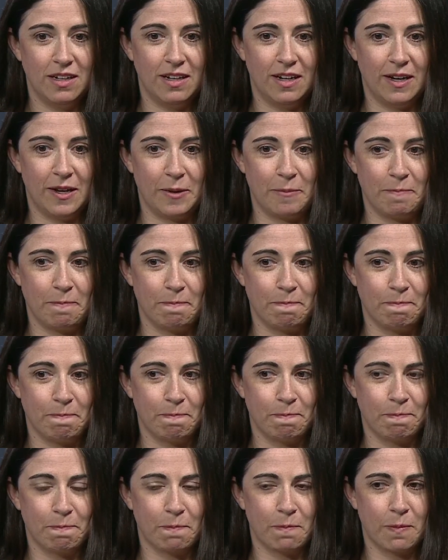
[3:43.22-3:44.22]
And
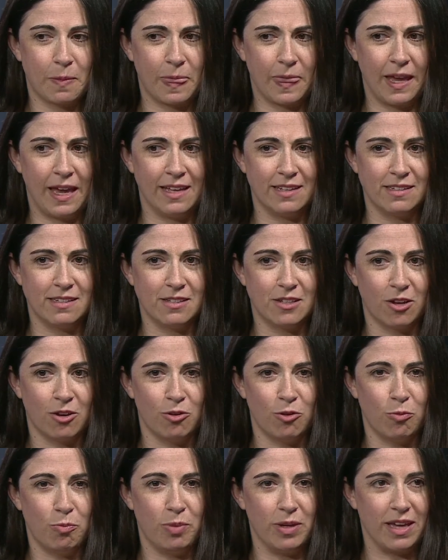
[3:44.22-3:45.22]

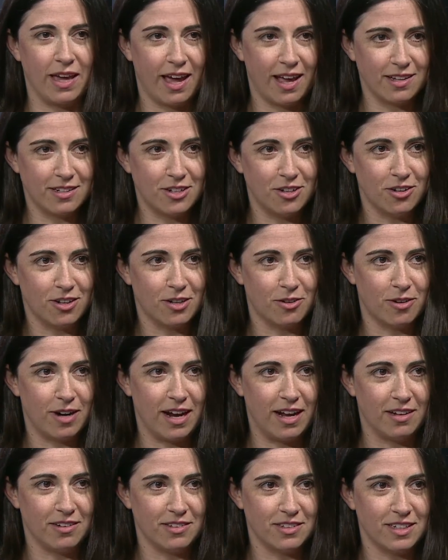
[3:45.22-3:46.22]
so began to look
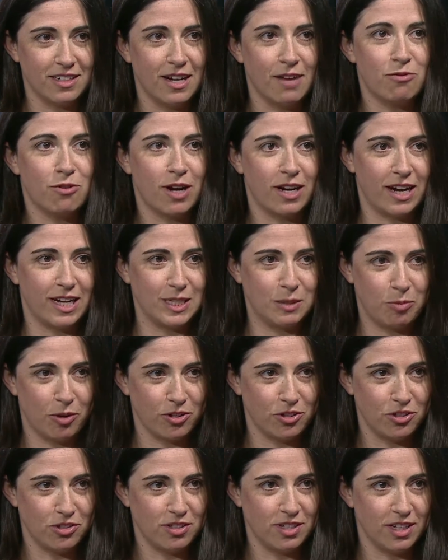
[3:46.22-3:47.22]
around, and everyone I spoke
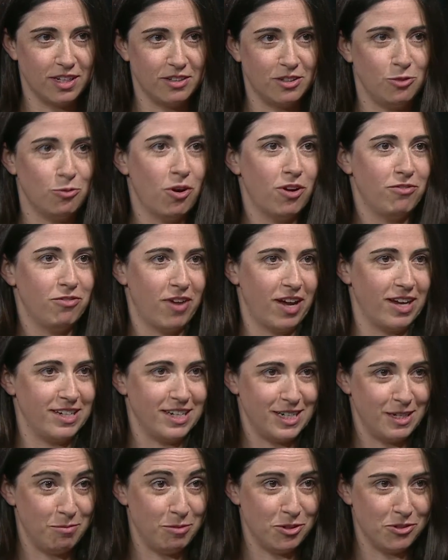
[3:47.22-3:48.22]
to said, you won't find
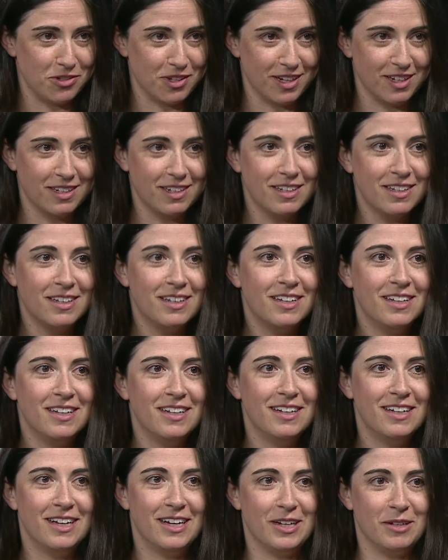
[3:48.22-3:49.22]
any music.
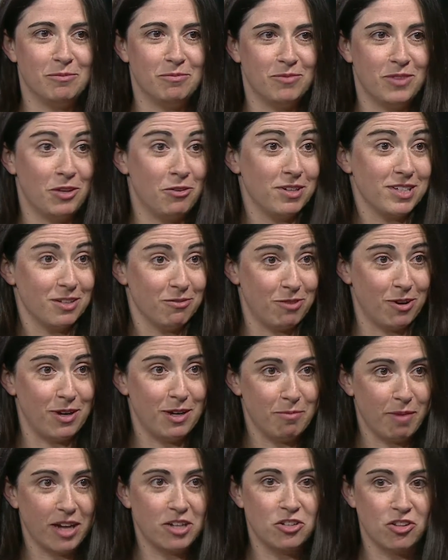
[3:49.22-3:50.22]
There isn't very
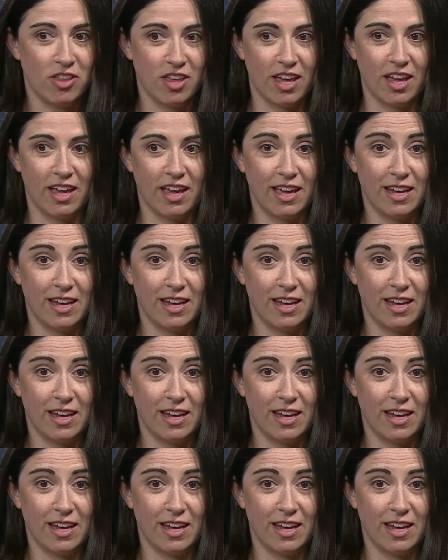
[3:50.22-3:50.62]
much there.